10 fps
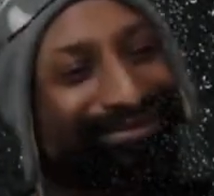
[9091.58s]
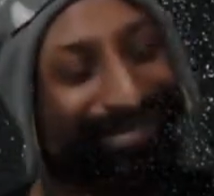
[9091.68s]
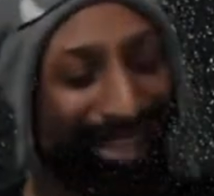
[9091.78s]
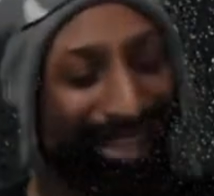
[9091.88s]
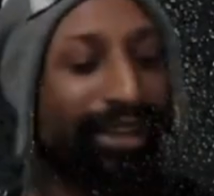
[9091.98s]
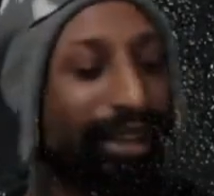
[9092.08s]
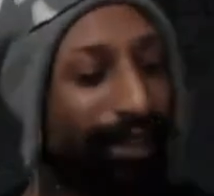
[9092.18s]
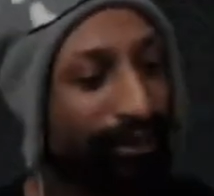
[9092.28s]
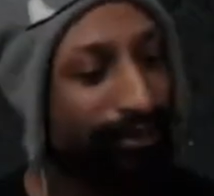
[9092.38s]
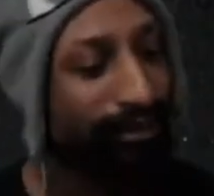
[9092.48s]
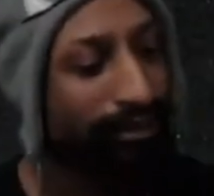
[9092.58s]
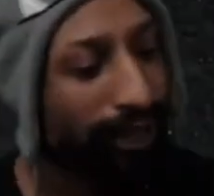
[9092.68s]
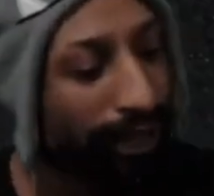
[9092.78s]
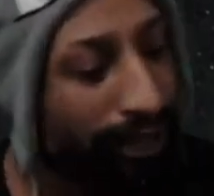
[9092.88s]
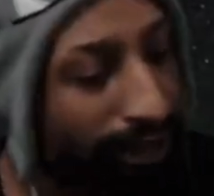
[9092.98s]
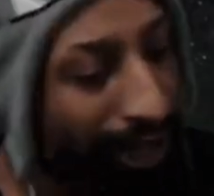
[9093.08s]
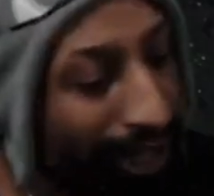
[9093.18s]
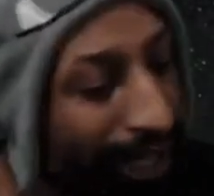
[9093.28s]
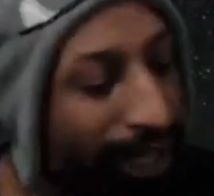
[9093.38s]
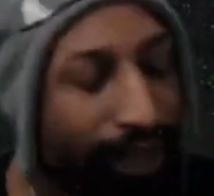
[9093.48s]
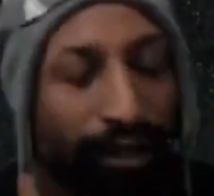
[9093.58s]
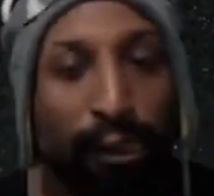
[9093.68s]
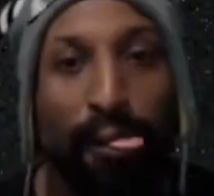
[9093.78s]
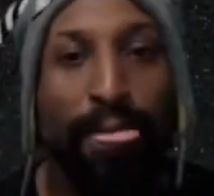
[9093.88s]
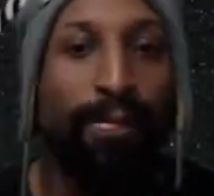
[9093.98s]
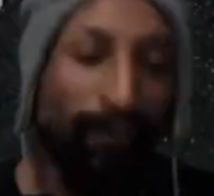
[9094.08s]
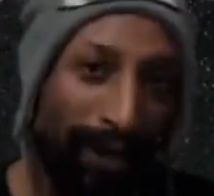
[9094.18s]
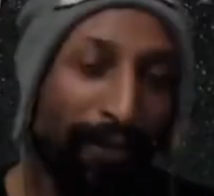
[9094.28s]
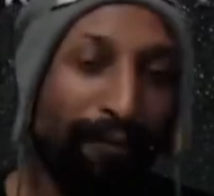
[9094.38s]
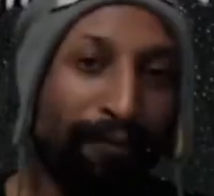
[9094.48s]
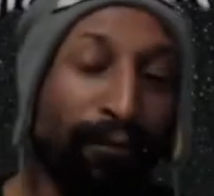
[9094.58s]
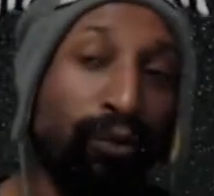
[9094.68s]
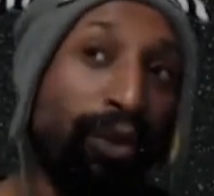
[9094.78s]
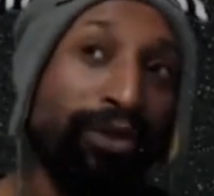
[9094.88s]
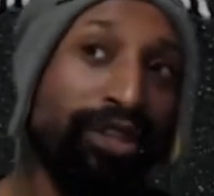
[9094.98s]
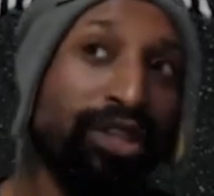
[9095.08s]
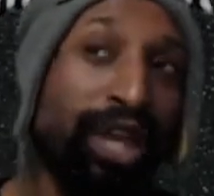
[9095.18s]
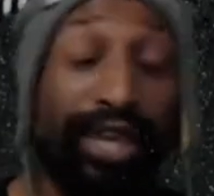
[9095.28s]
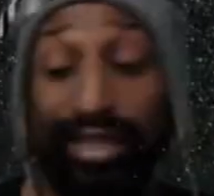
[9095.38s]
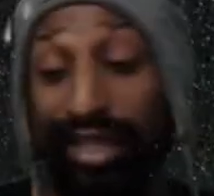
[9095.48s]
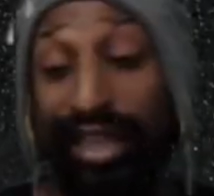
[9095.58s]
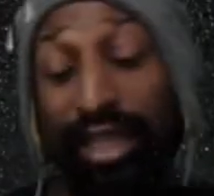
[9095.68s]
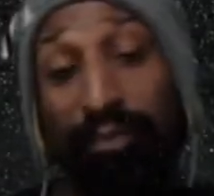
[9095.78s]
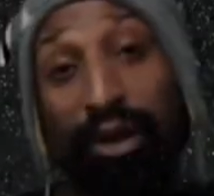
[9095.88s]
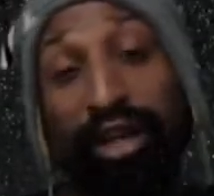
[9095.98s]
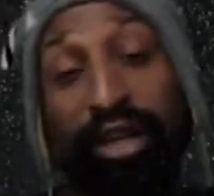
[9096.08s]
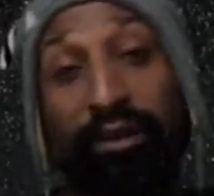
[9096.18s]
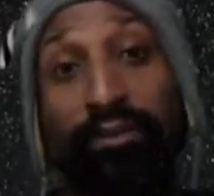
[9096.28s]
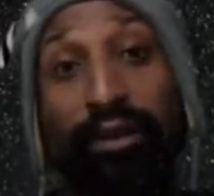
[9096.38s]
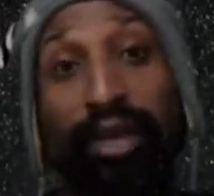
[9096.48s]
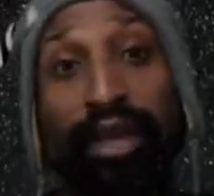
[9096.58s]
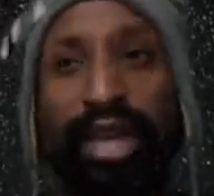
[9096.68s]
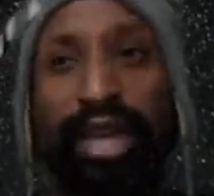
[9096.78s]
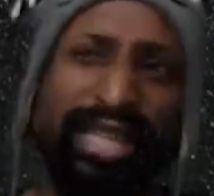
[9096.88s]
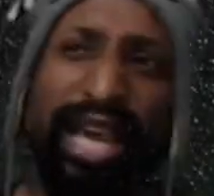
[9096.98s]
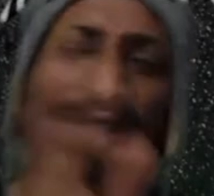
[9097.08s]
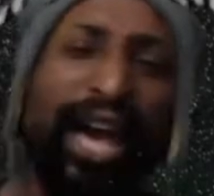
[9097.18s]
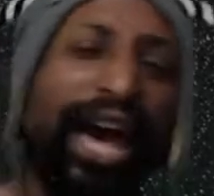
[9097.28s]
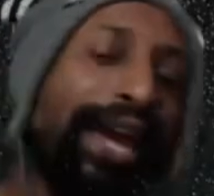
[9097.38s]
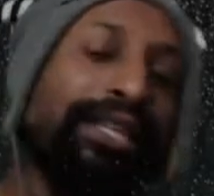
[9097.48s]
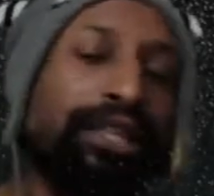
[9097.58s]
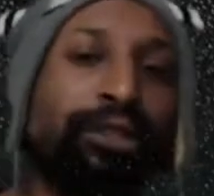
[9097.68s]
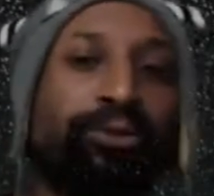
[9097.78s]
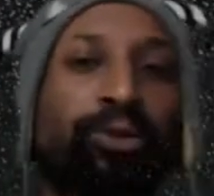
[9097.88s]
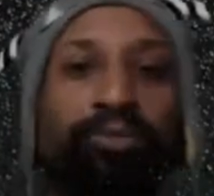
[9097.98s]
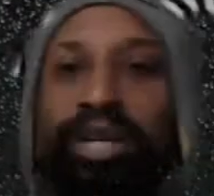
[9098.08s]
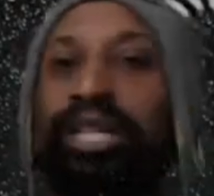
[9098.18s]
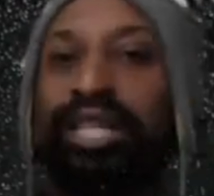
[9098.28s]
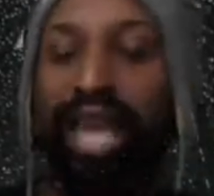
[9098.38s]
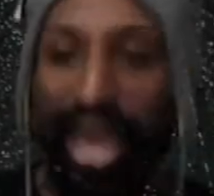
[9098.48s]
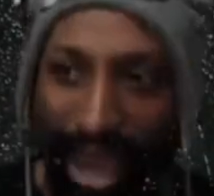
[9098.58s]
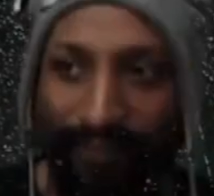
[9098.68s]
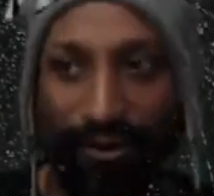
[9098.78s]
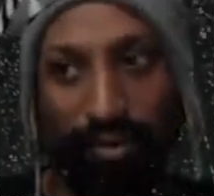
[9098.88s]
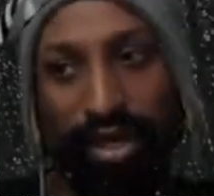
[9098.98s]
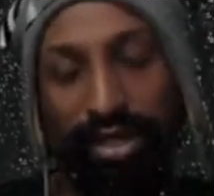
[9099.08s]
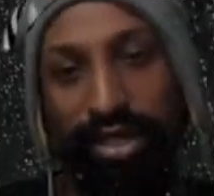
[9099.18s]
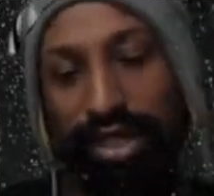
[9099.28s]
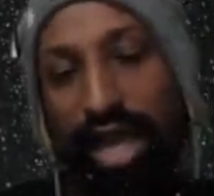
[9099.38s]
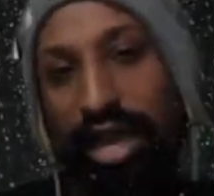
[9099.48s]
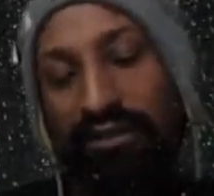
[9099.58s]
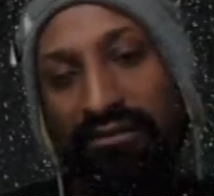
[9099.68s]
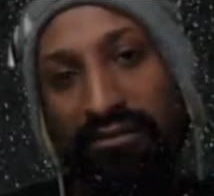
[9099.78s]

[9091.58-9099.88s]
Head ass. I know. I get it. Right? The one with the chains lightly upon him is now the highest in the room because everyone is a slave.